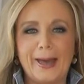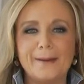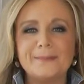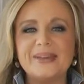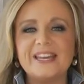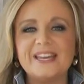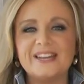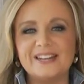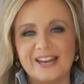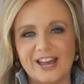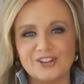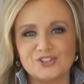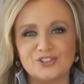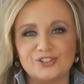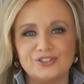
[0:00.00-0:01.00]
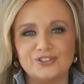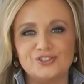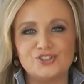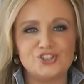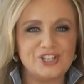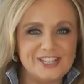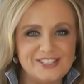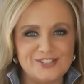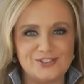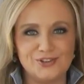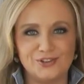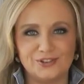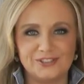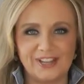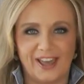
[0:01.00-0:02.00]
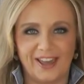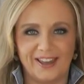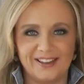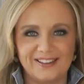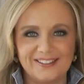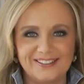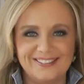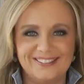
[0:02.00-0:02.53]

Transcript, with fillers: Happy National Cheese Doodle Day.